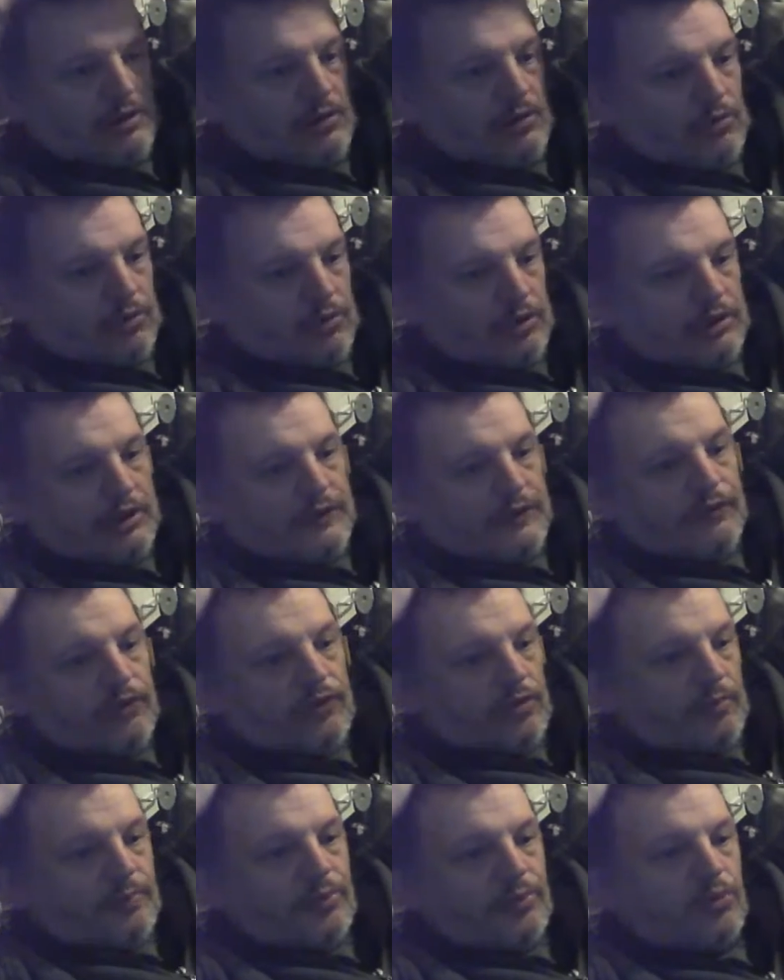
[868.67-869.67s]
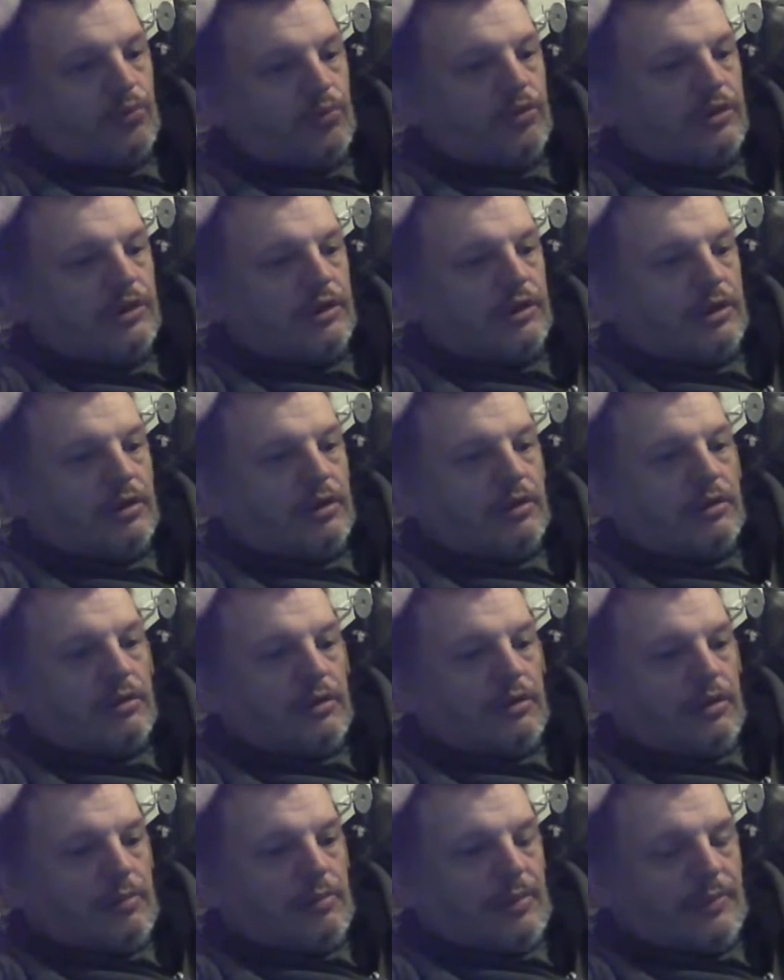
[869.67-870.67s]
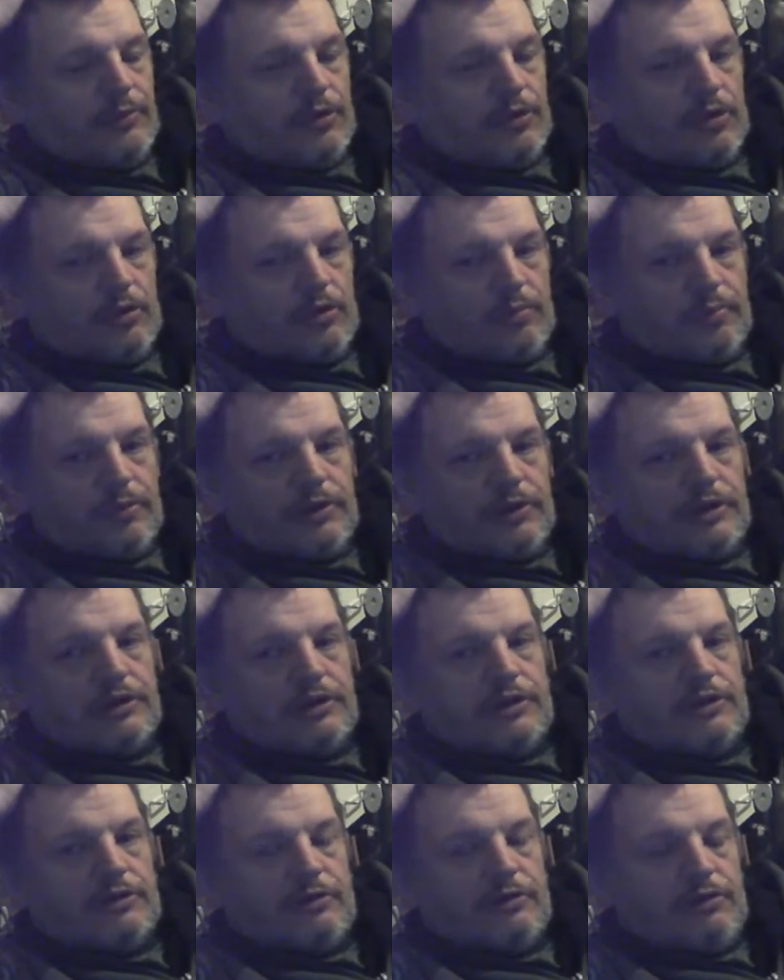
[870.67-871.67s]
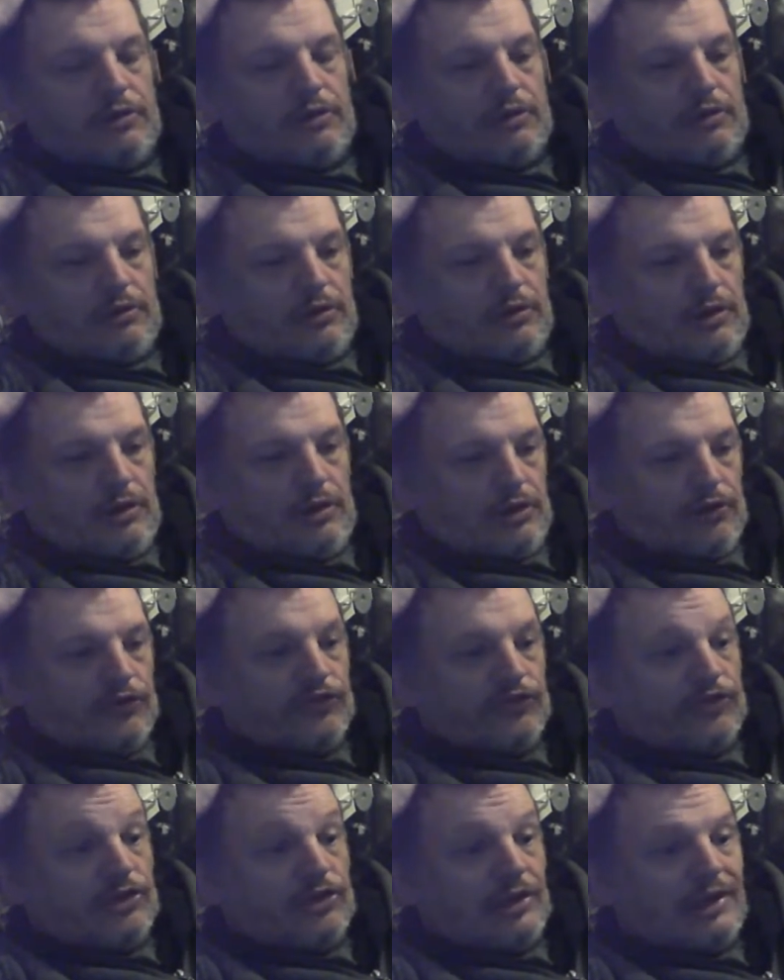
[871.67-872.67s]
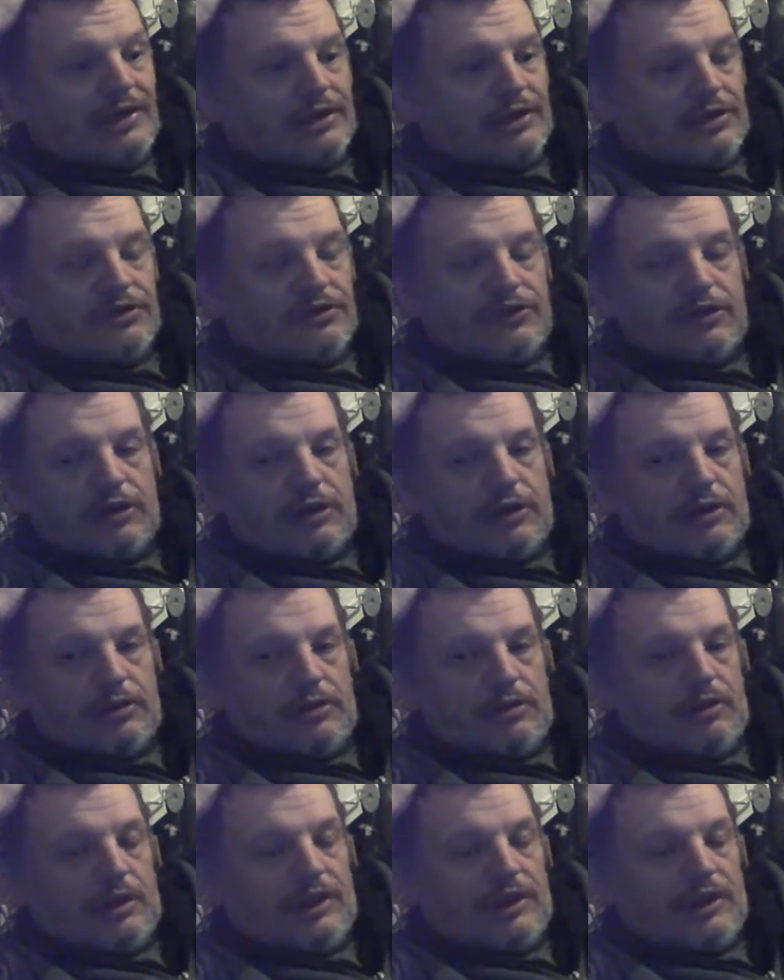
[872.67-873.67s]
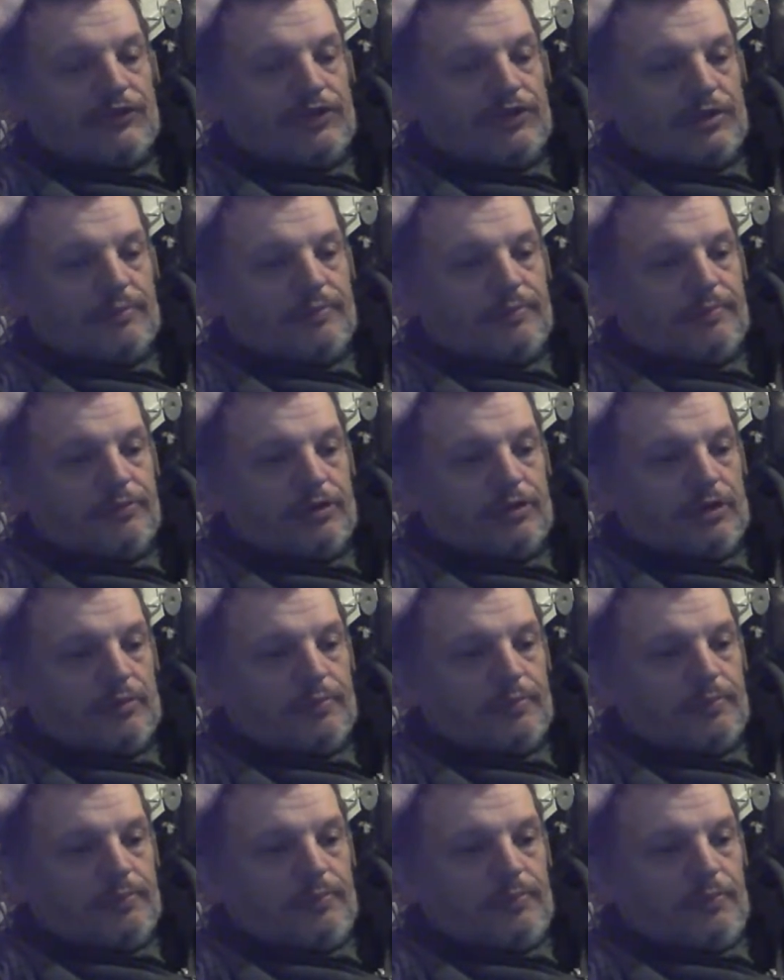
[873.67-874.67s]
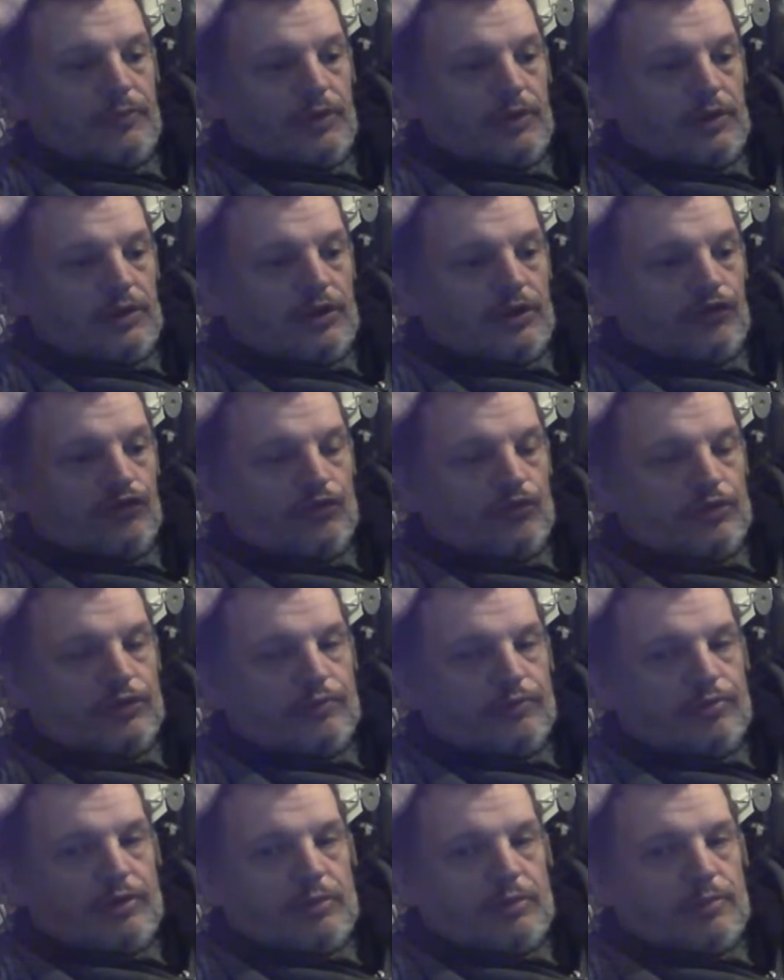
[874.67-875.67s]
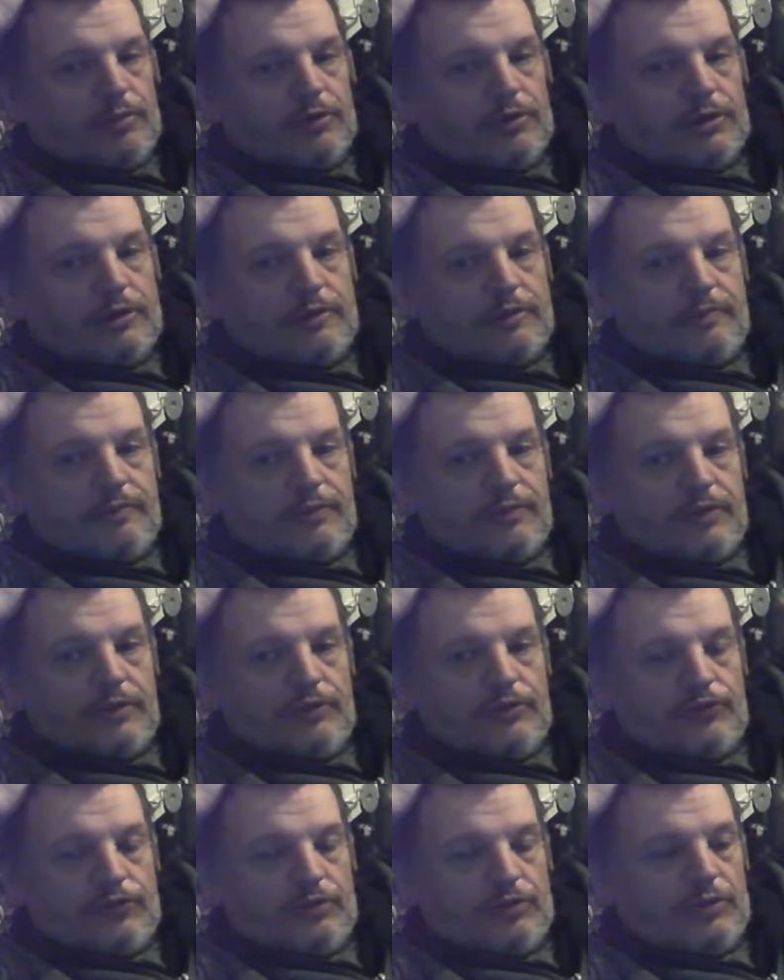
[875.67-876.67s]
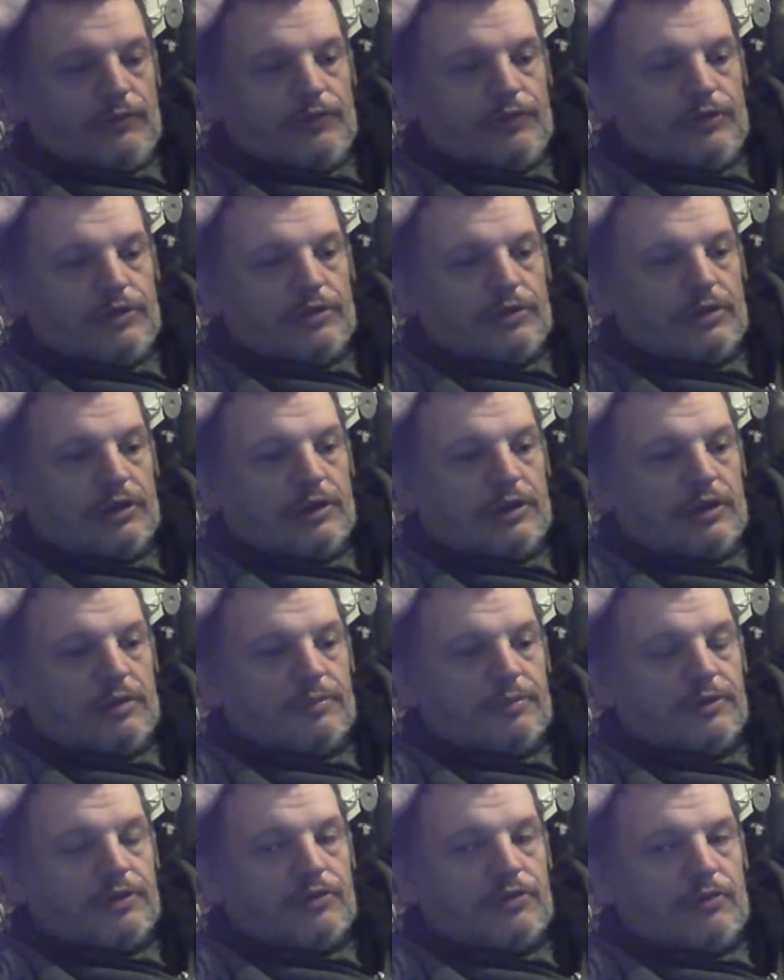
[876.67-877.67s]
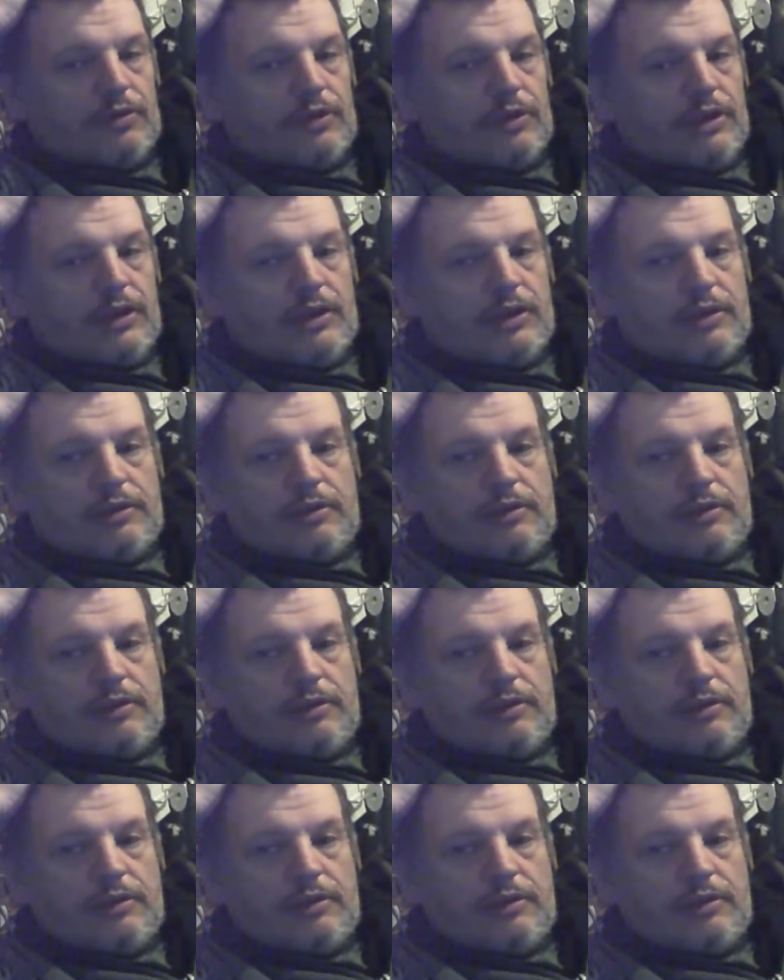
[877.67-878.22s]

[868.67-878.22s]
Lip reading: where they've not pulled the map to completely, you know, because it's layers, isn't it? And the layers ain't, you know, joined properly. So hopefully they're going to be doing that.